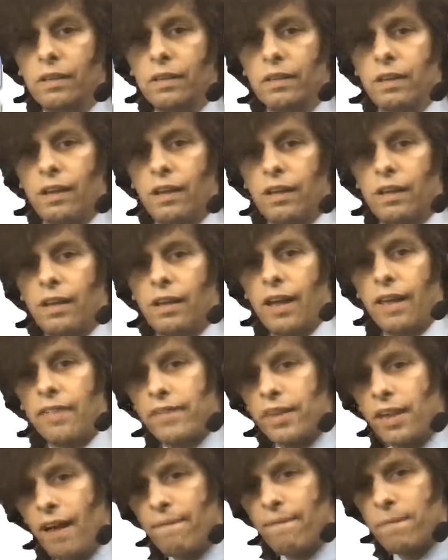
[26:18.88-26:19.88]
And
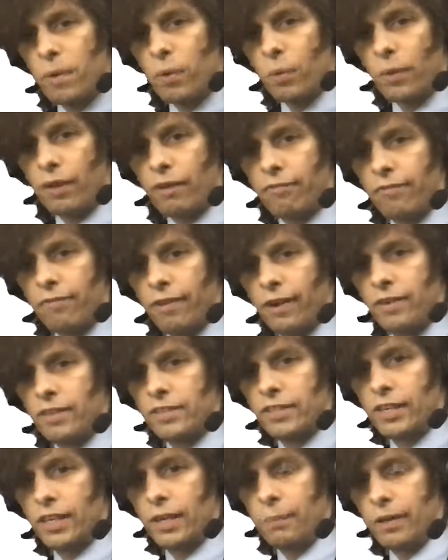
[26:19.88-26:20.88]
the optimal welfare
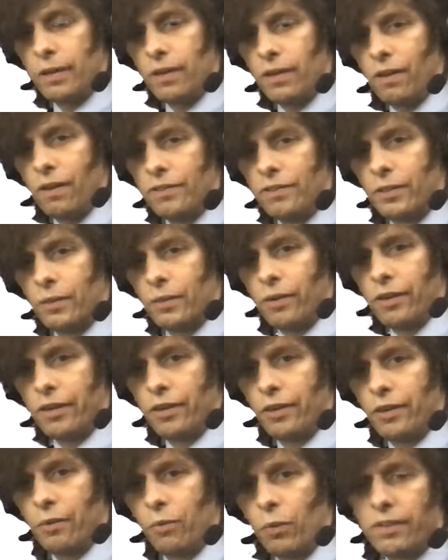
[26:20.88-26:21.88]
is going to be also
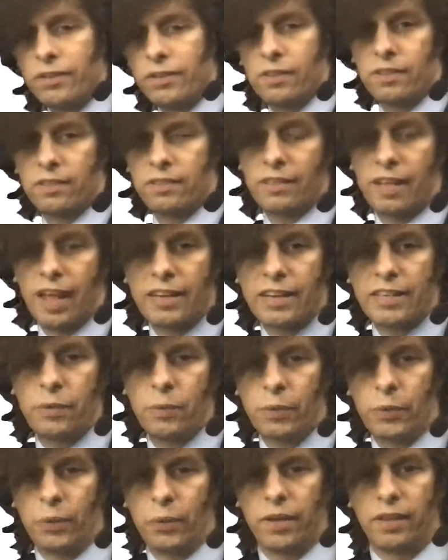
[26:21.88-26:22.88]
101. So this is actually,
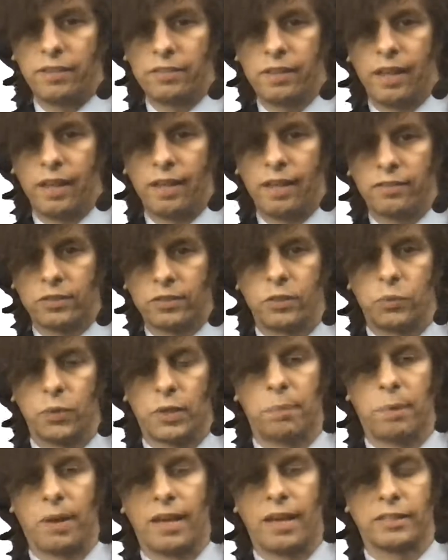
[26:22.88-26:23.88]
we're doing it as good as we
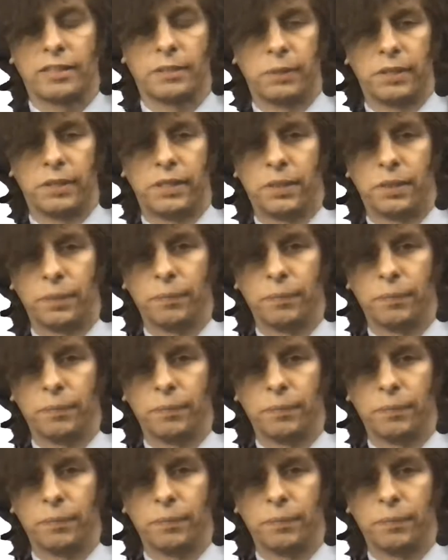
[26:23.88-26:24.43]
could possibly do.